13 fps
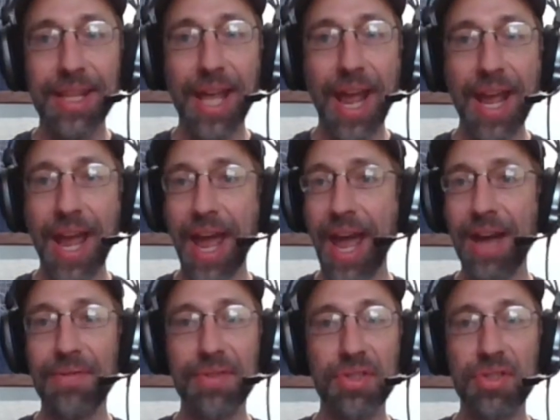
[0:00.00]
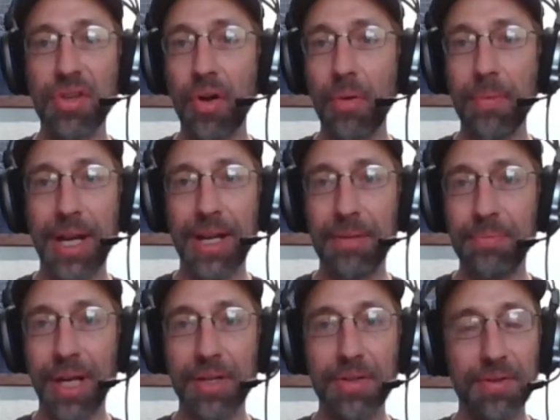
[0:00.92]
They have so many
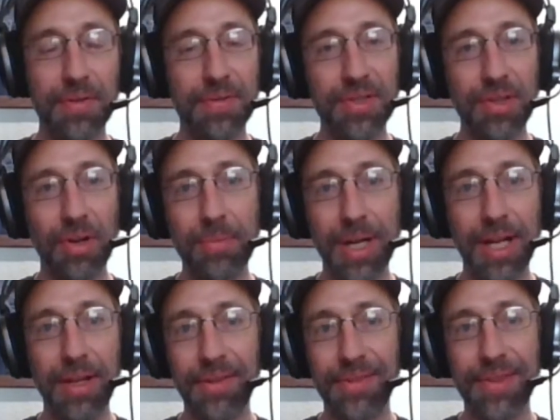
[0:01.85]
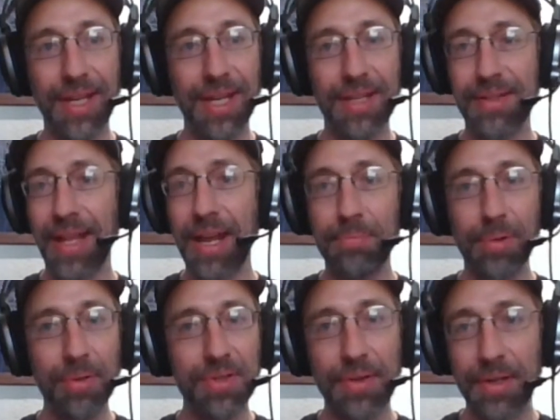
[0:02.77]
pictures of so many things. They had
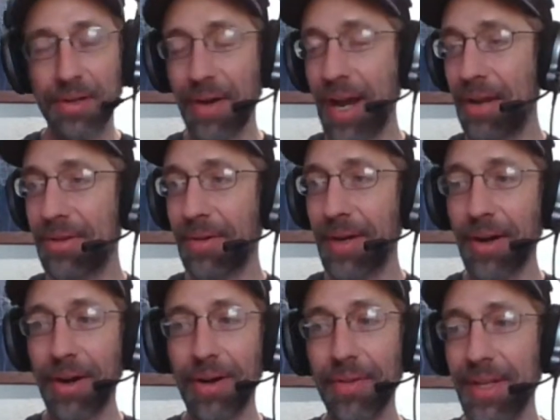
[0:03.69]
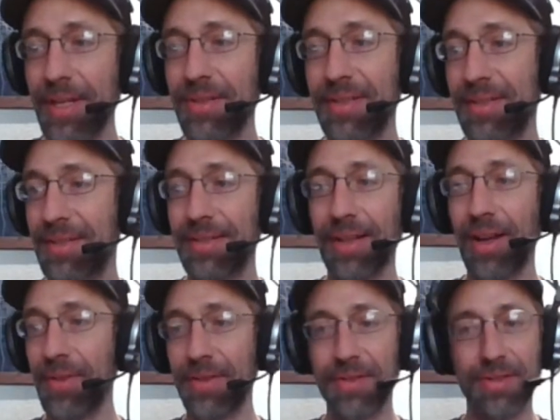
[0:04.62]
boots on the ground during all the
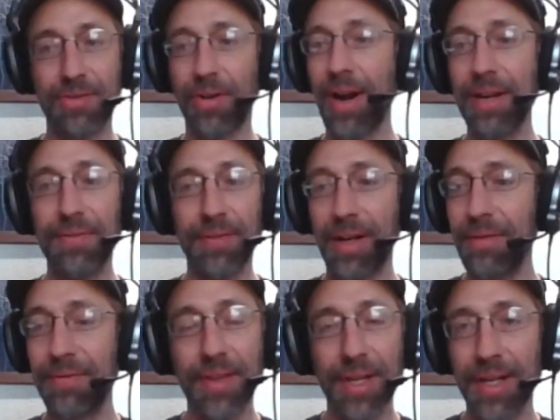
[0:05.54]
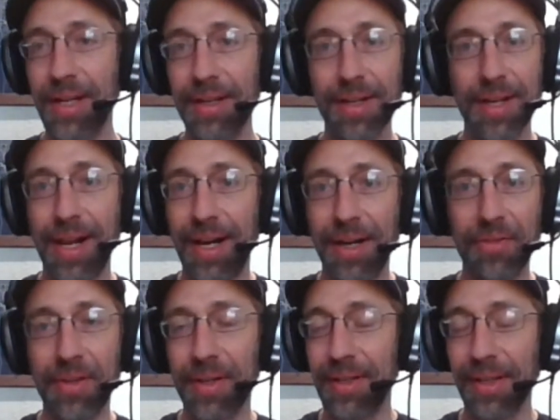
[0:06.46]
strife of the
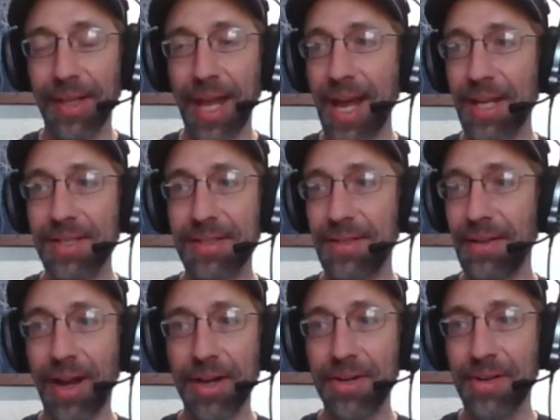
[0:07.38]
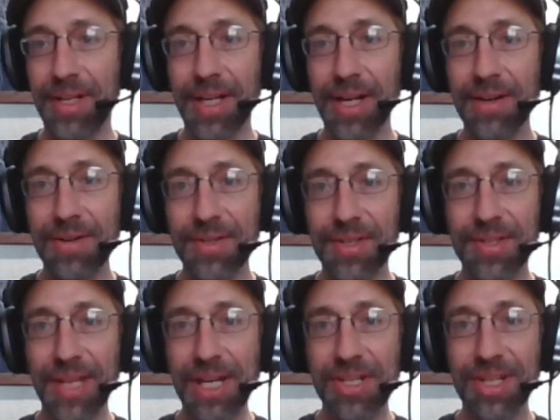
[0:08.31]
last 100 years,
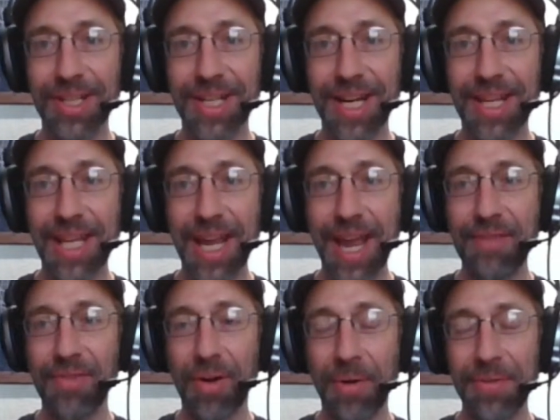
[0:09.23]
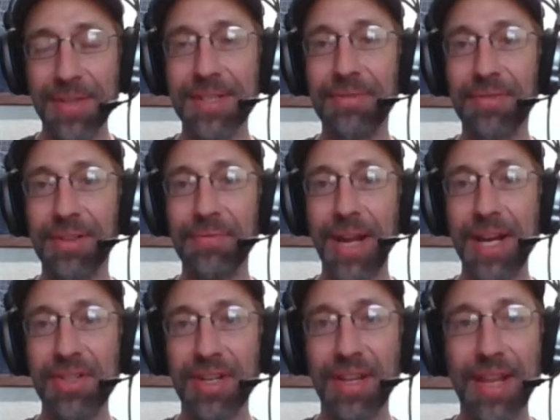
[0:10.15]
essentially, and they have all this
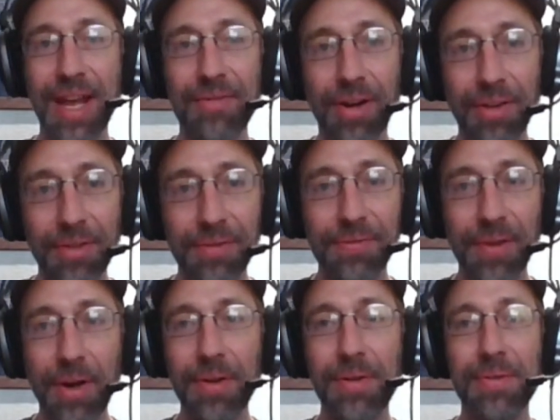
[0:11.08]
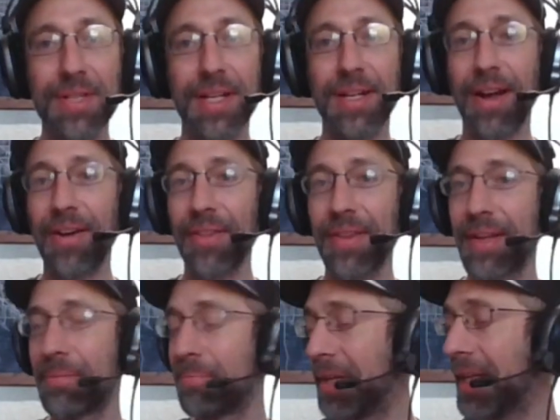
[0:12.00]
information, and they have all the photos and all
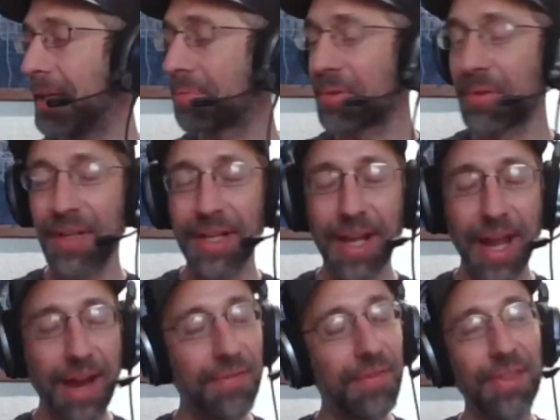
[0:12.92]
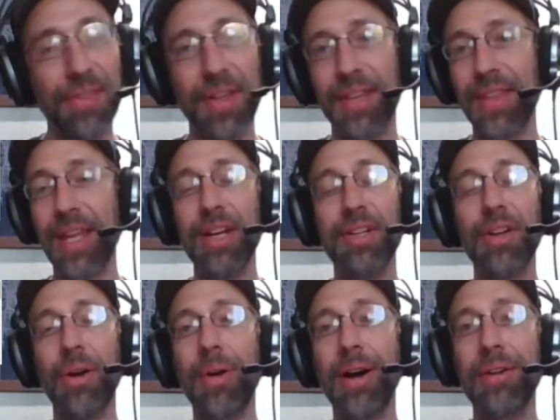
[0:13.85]
the people and everything. They could
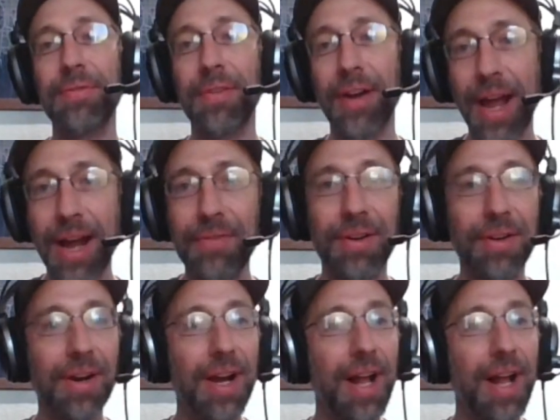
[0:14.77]
go on forever.